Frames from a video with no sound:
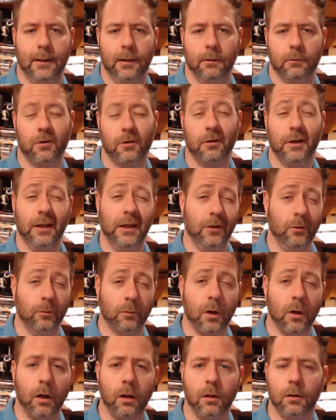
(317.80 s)
create new
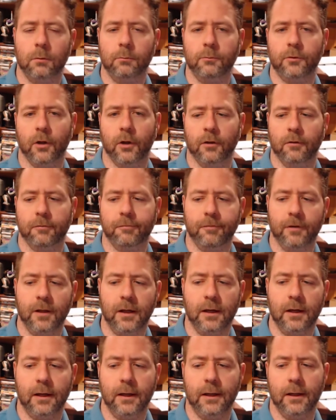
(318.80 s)
columns on the
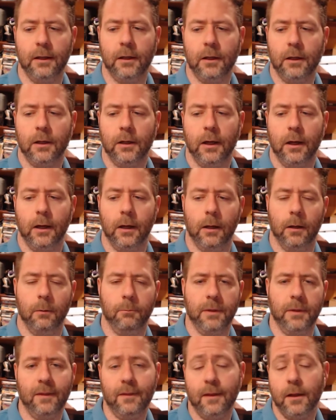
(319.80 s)
fly,
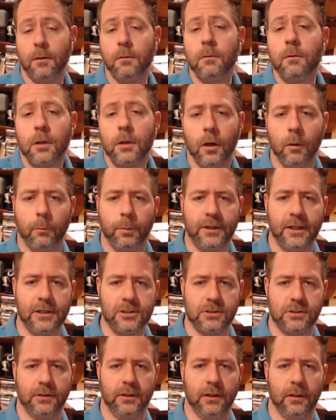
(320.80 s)
and then
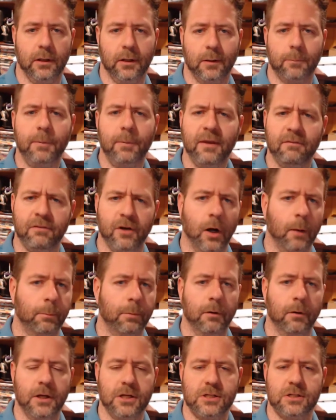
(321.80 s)
potentially like pivot
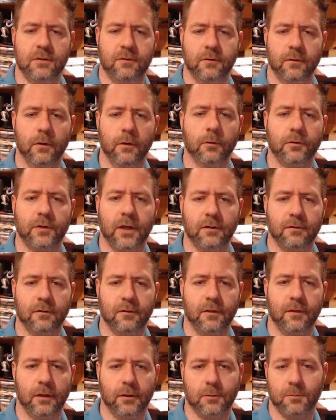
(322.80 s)
operations and those kinds of
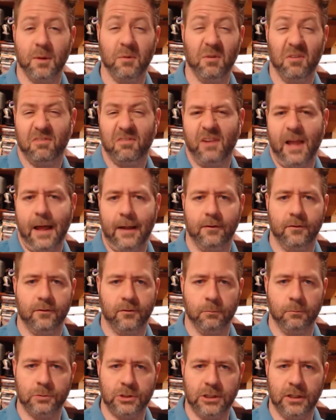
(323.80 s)
things. Maybe flatten
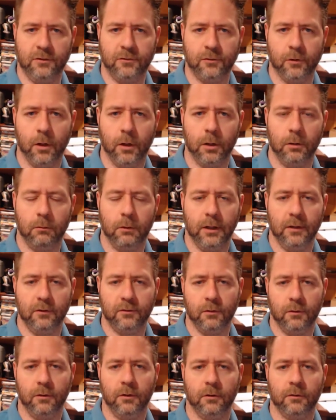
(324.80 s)
some JSON, right?
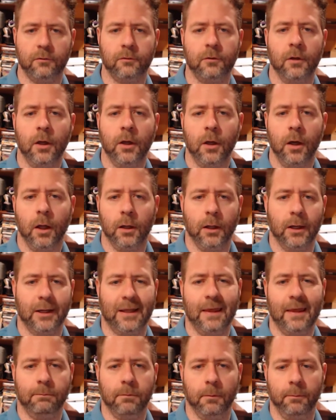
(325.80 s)
So there's a lot of
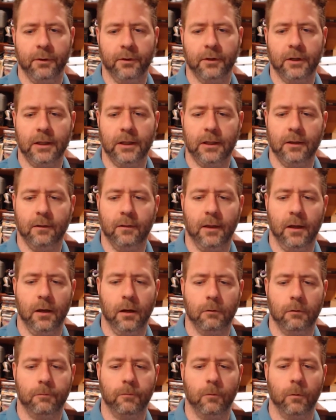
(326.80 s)
capability in
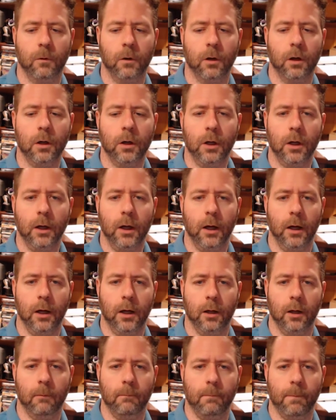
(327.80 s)
there for
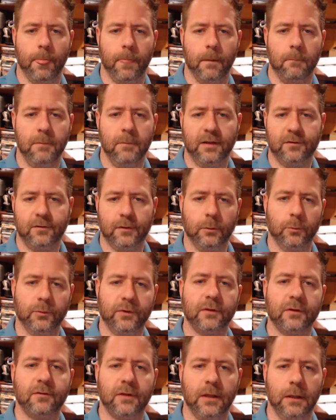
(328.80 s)
messing with
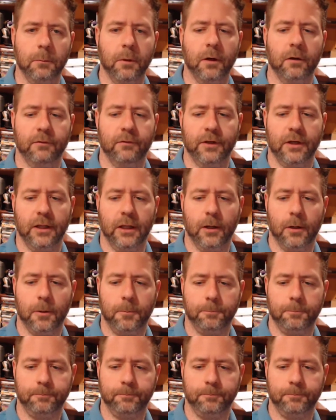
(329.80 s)
the schema of the data.